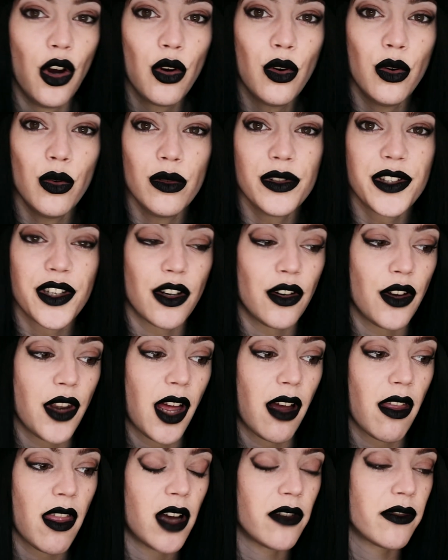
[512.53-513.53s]
Cool, so
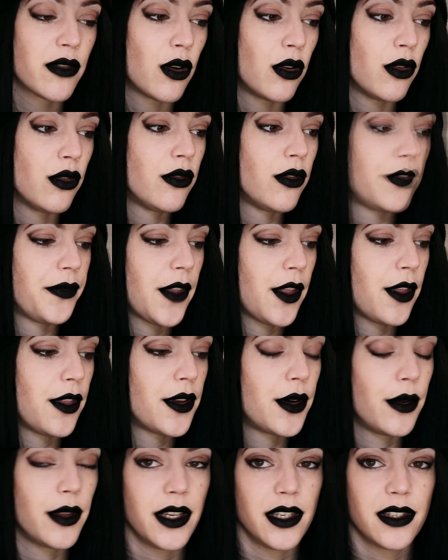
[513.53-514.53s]
now that I've gone
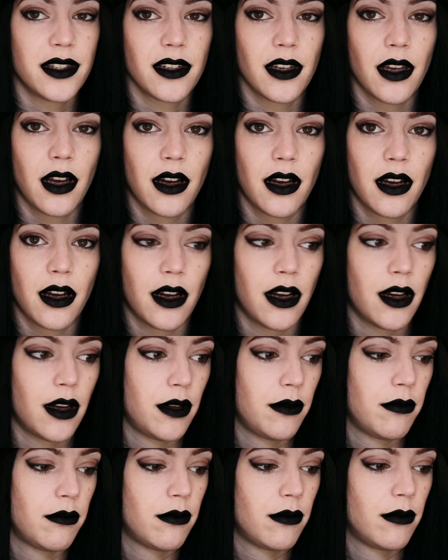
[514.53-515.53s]
through this
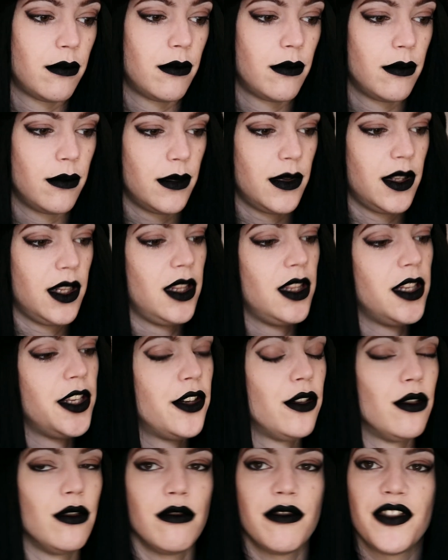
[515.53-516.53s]

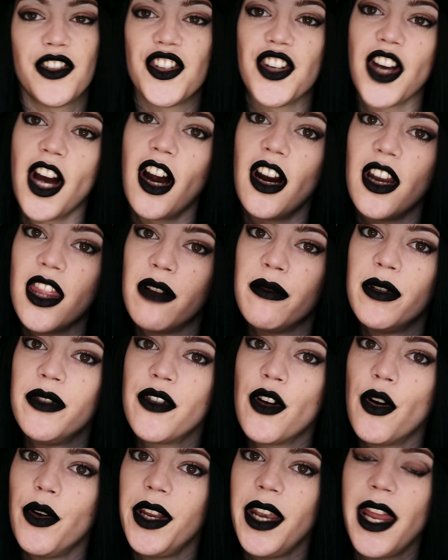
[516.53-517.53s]
little chart that we've
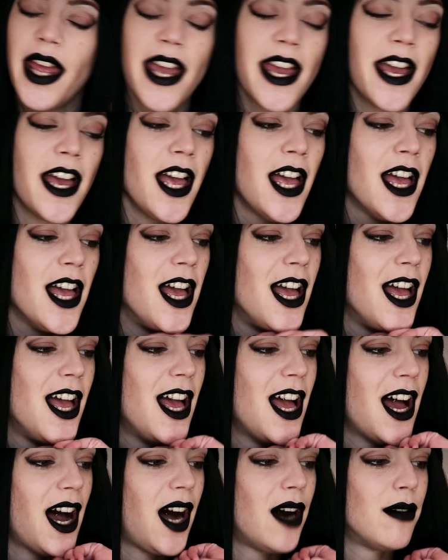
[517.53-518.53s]
got in here,
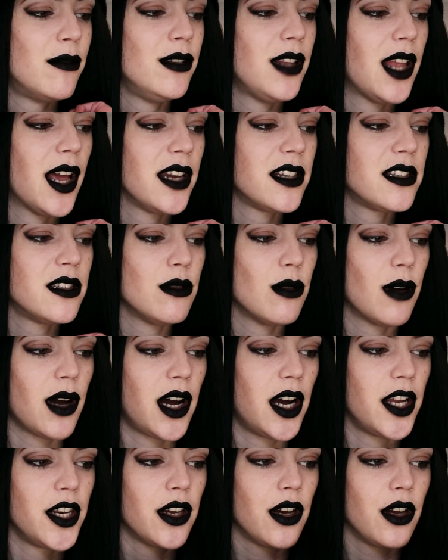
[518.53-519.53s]
I would like to add